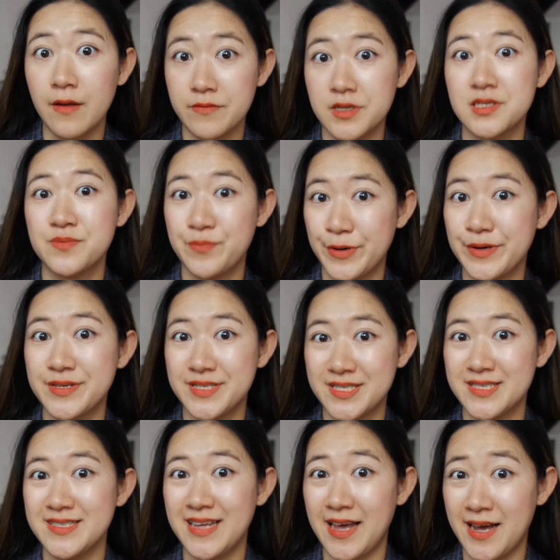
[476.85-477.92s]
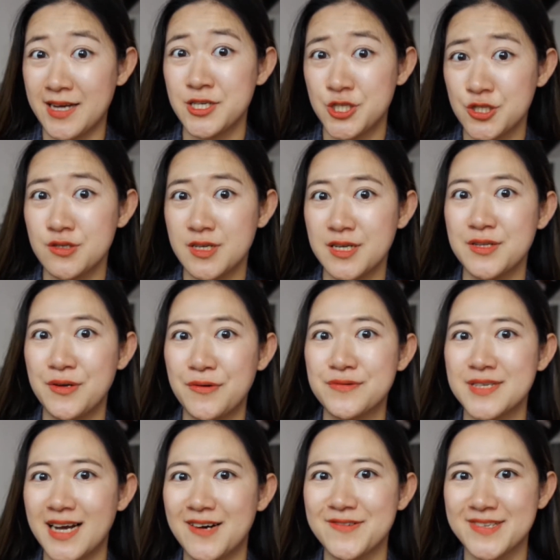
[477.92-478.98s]
this person actually
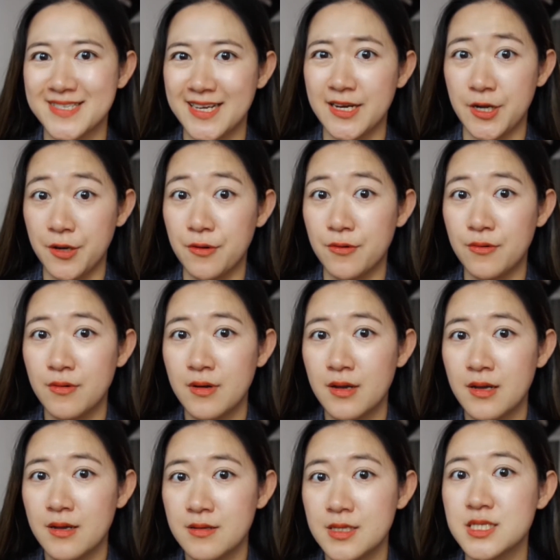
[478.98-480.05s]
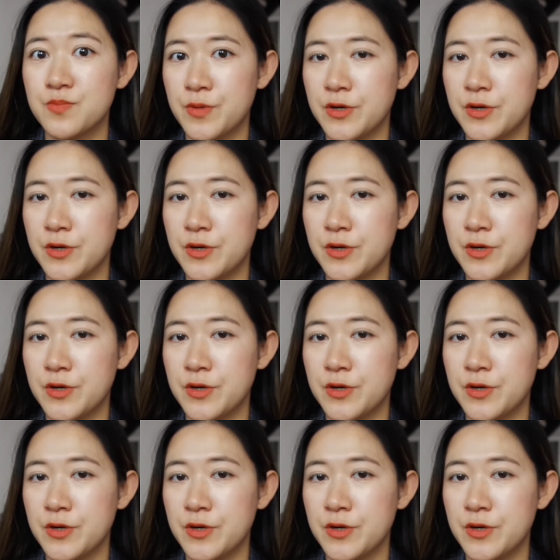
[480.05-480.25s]
knows how to say no. This